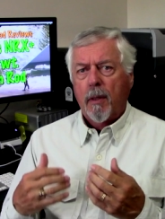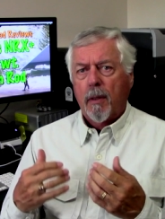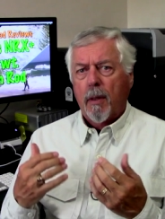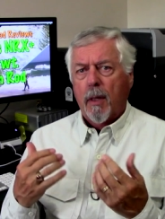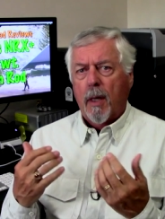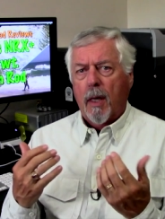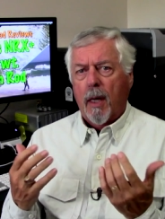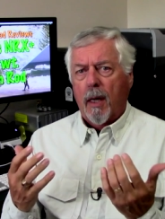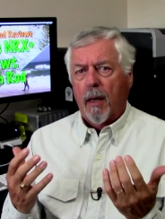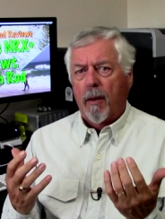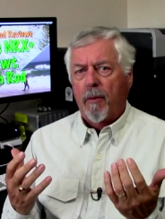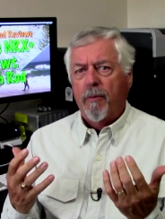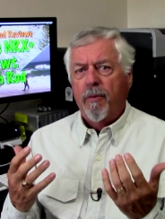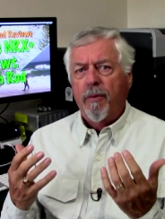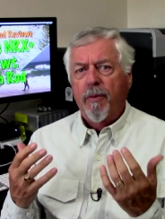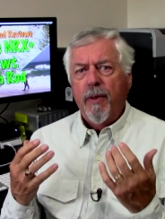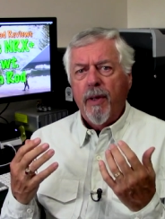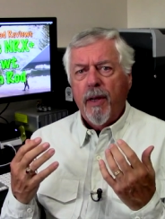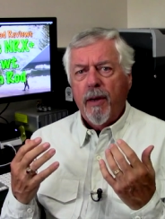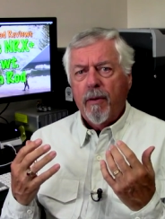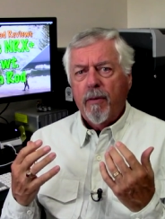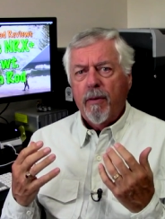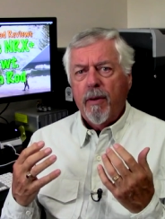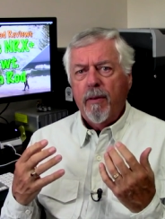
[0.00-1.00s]
Uh,
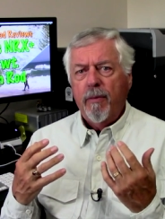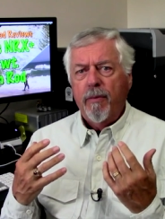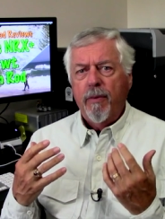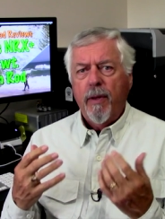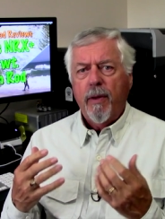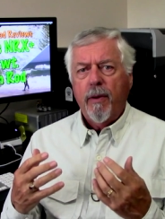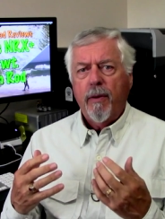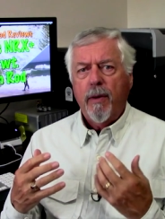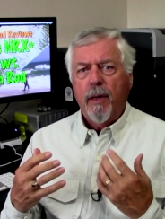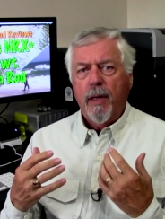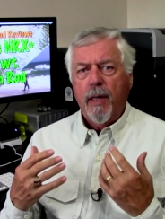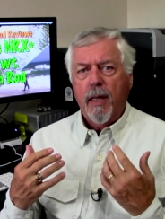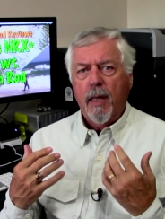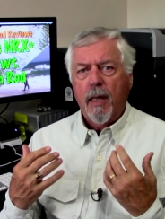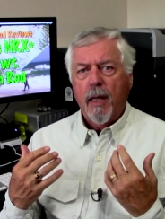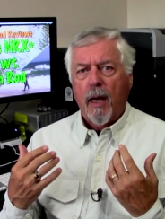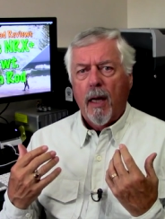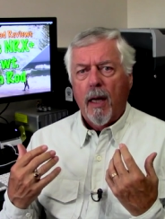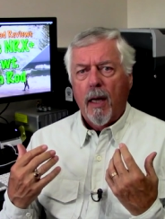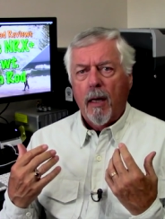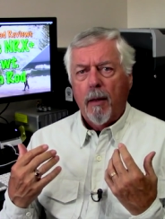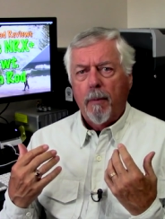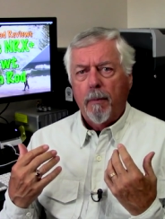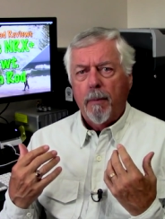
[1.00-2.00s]
very, very
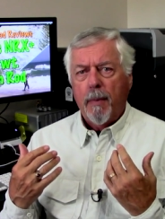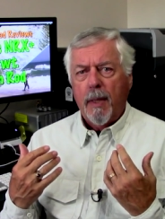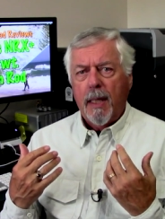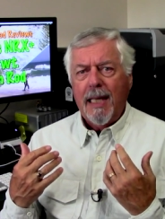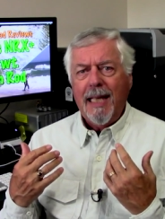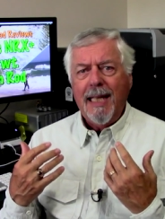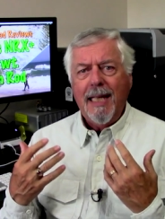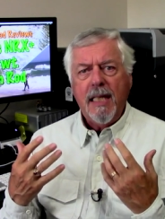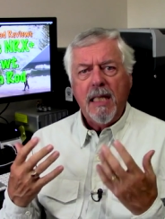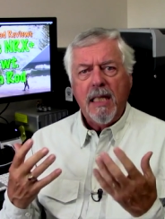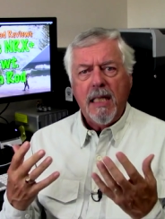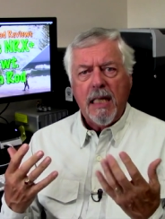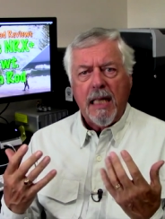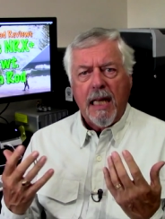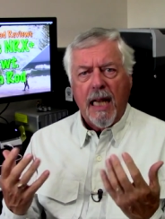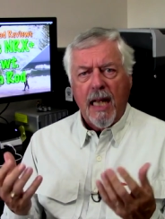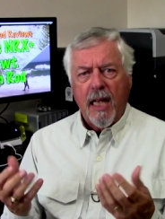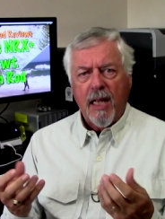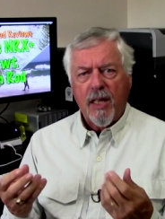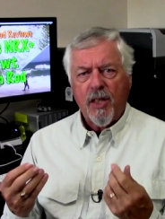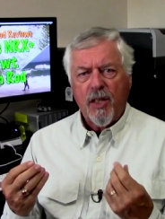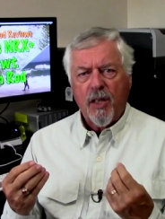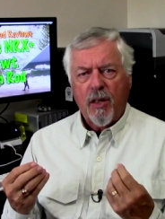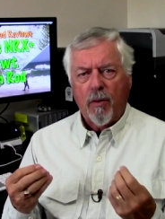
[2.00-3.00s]
um, easy
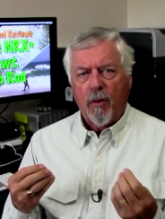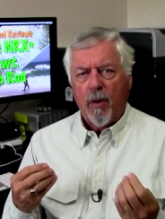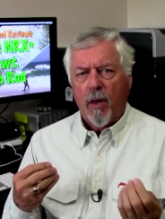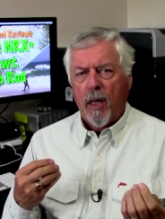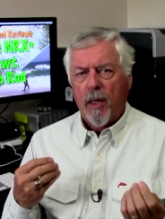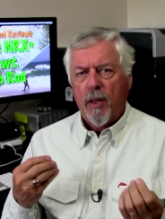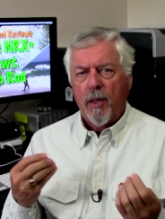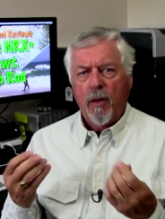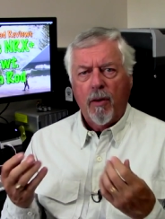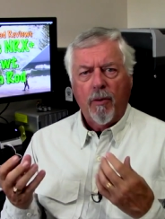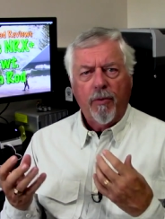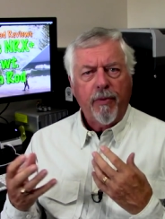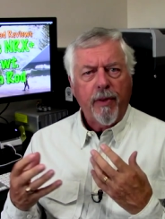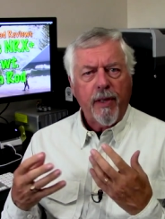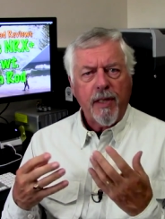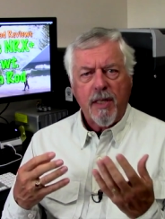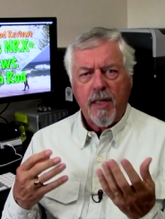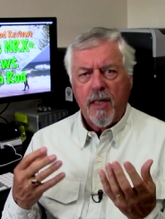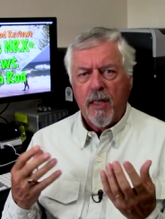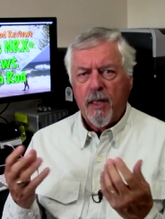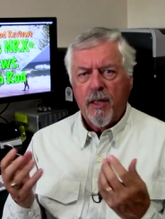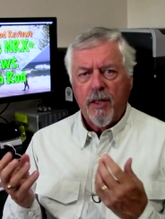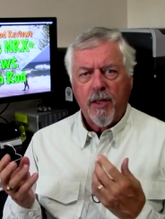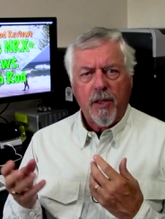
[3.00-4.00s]
casting rod, no
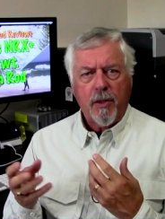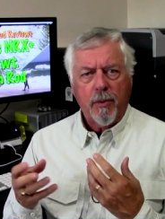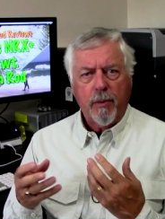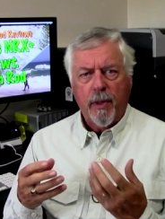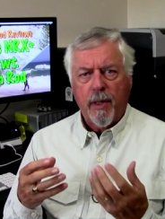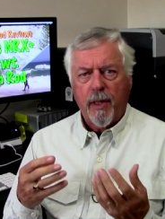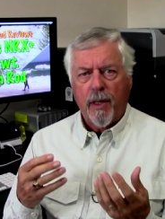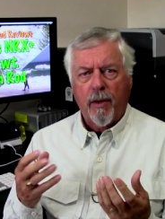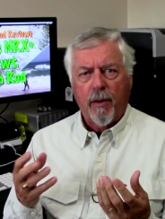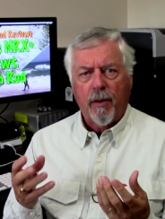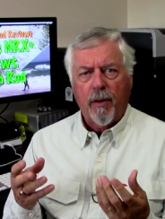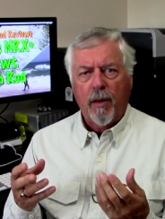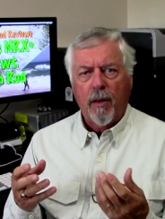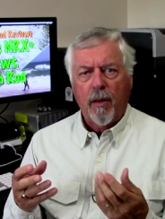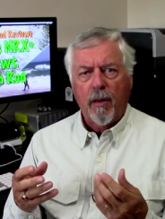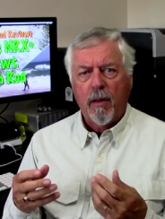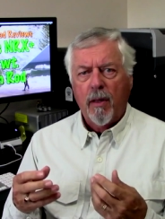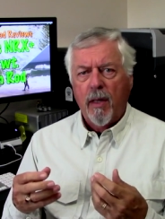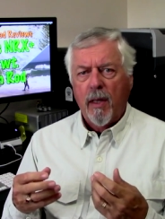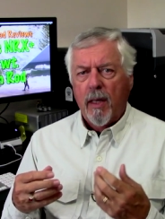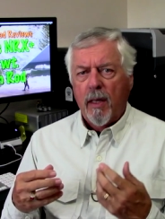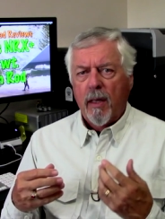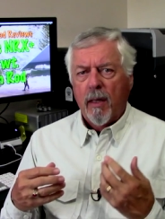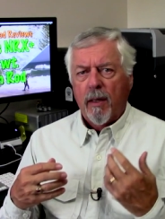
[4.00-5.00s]
fussiness to it at all.
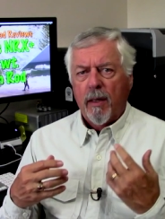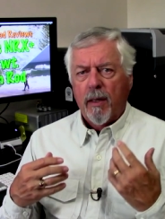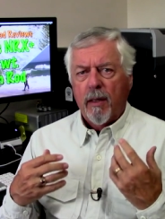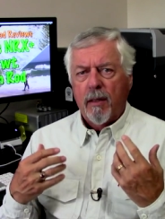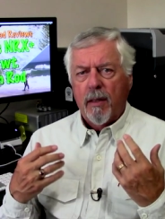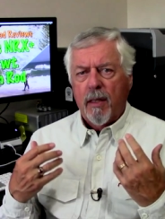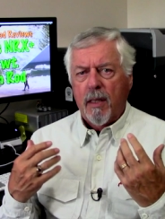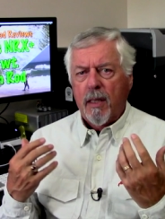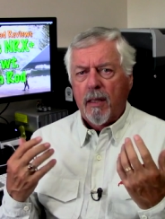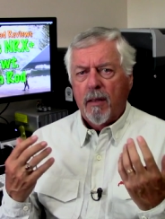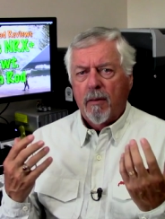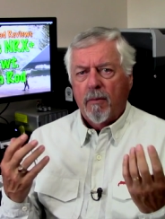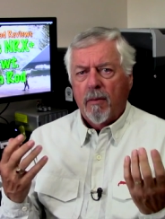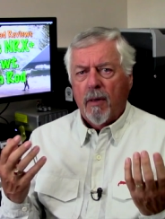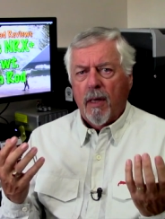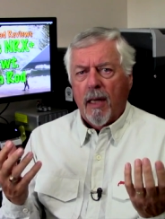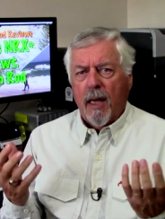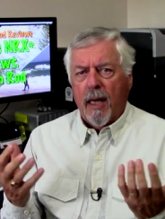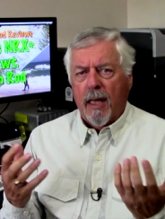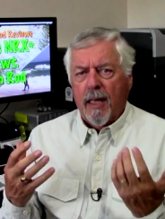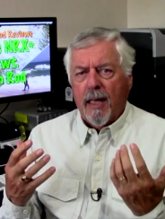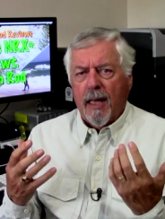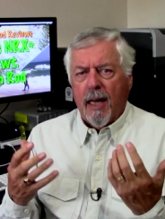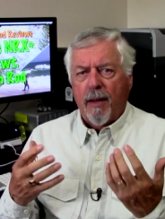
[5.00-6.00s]
You didn't really,
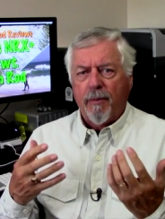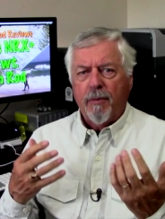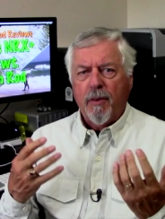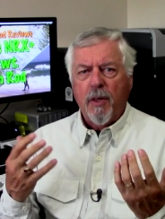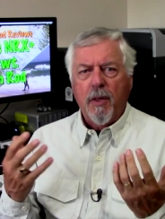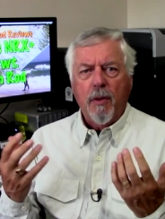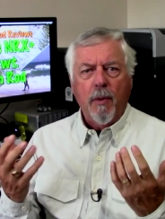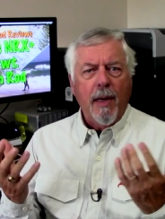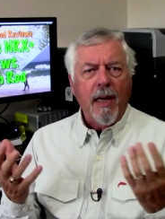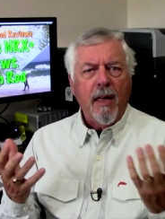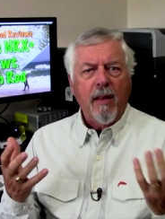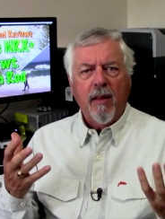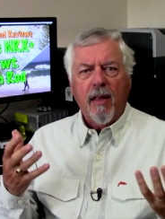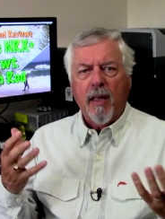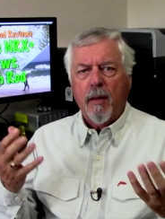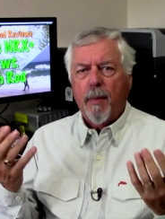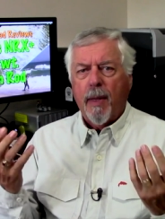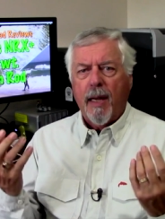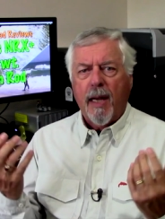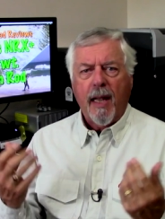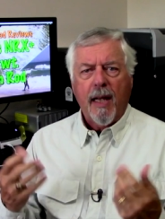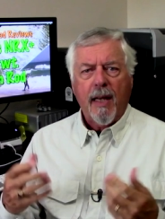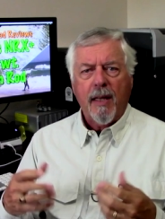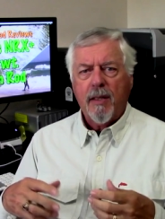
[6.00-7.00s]
I didn't have to do anything to my
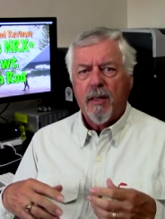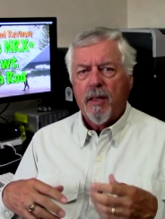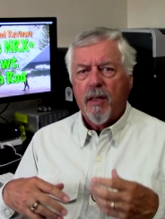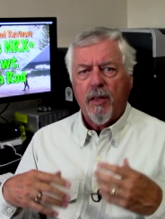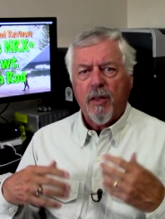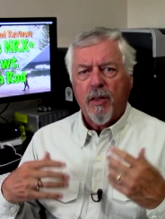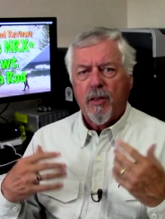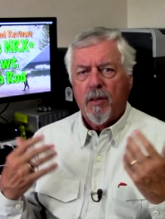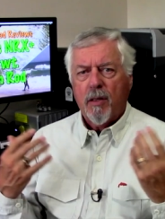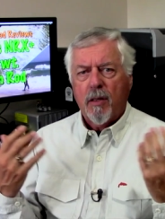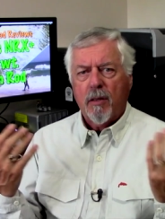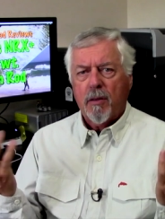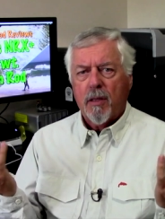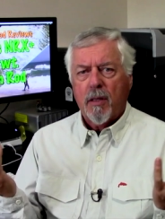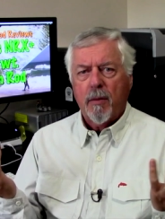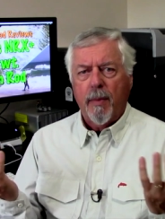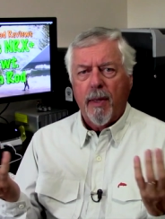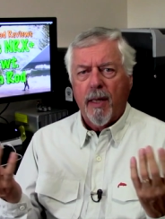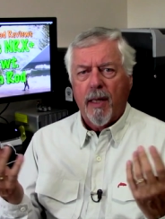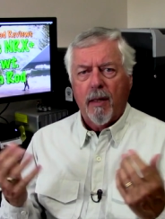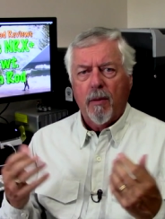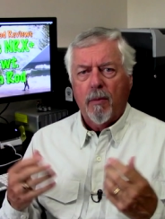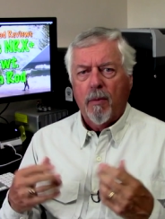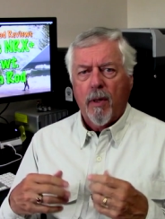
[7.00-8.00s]
casting stroke to
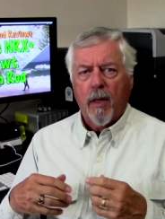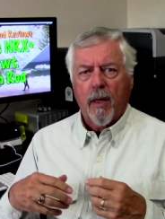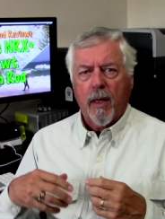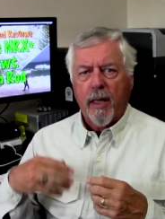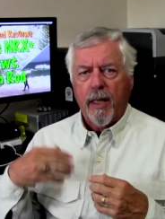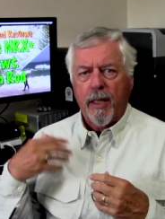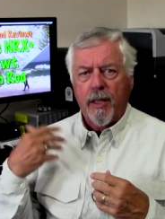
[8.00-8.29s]
make it work.